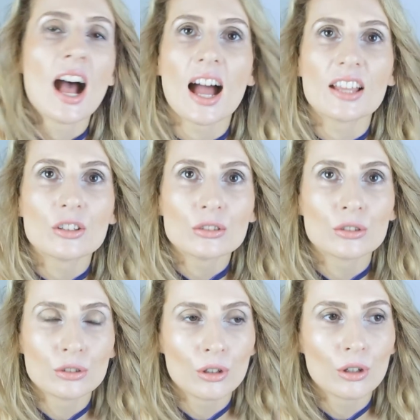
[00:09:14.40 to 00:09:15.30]
I
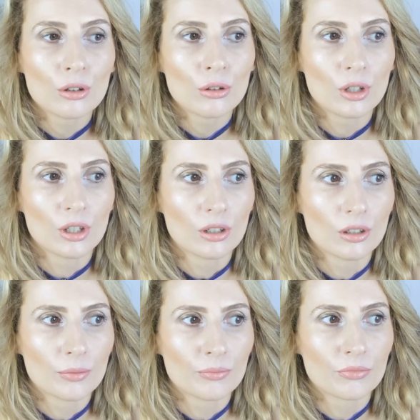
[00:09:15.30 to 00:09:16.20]
don't know
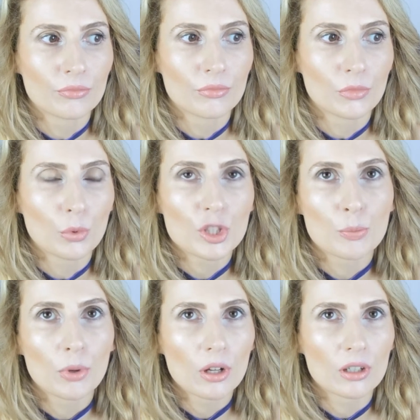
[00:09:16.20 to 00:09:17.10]
um, which
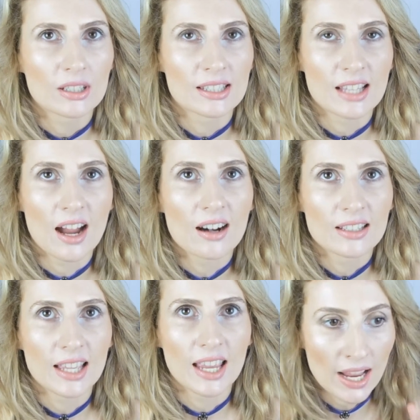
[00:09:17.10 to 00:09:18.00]
bloggers are
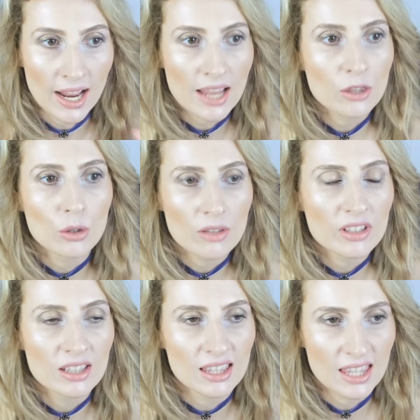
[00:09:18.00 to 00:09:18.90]
they. I hate to
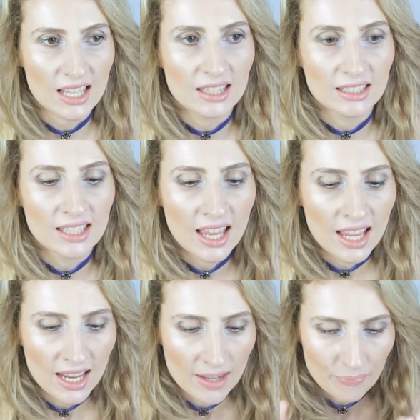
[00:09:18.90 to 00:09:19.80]
even think that
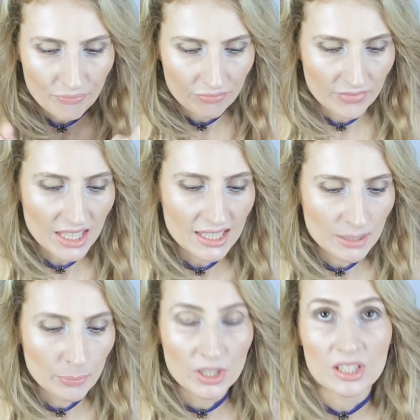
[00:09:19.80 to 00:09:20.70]
this
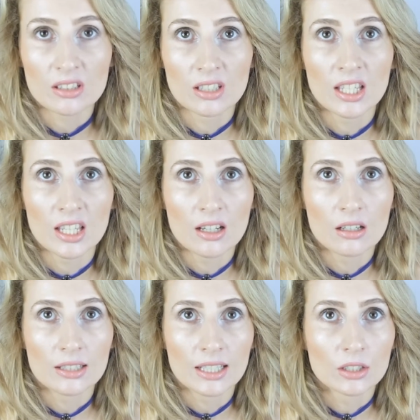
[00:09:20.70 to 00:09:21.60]
person
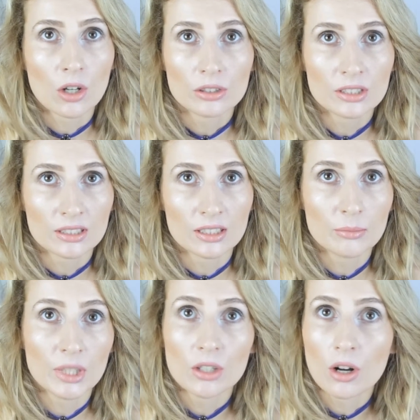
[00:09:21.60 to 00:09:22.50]
here that contacted
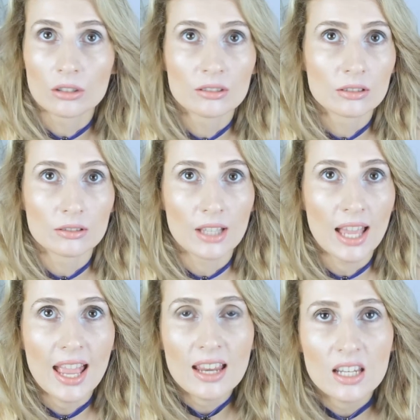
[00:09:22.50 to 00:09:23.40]
me got
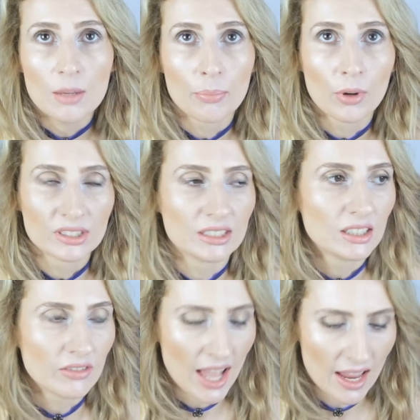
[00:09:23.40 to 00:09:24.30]
any
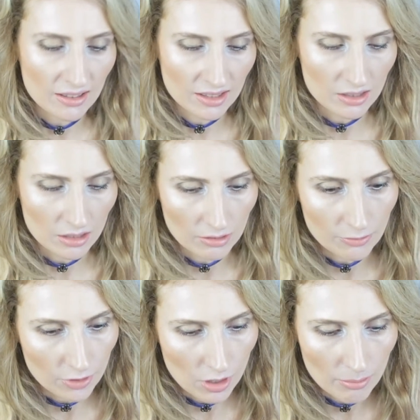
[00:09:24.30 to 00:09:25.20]
positive answer
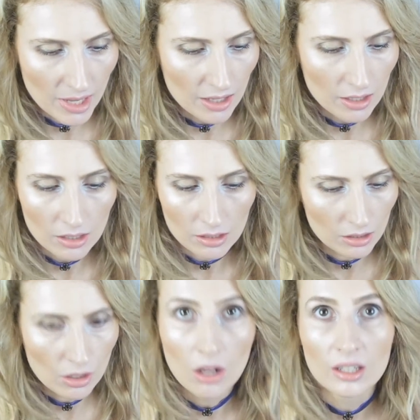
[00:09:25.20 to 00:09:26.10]
from my uh,
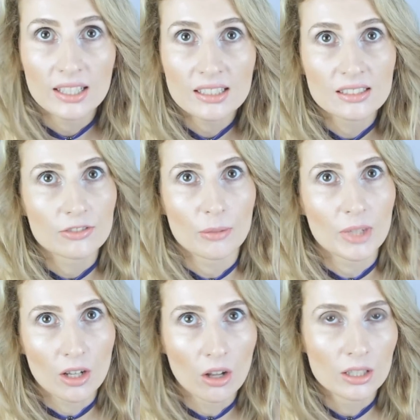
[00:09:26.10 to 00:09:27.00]
colleagues, from
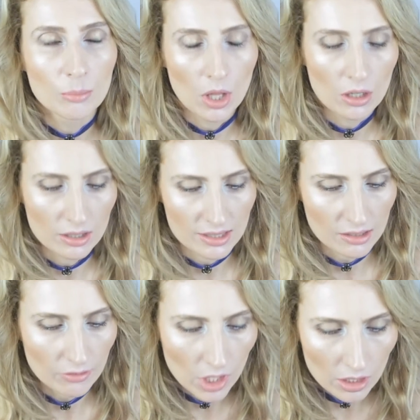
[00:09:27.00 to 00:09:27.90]
my colleague bloggers
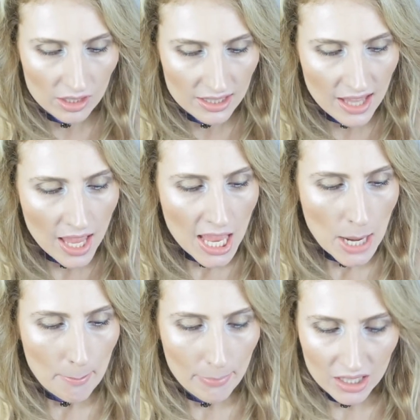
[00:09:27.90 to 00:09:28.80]
and vloggers.
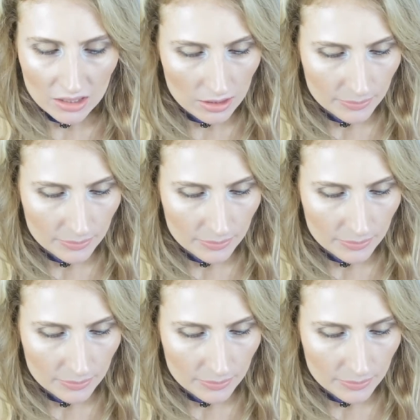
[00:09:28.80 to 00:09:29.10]
But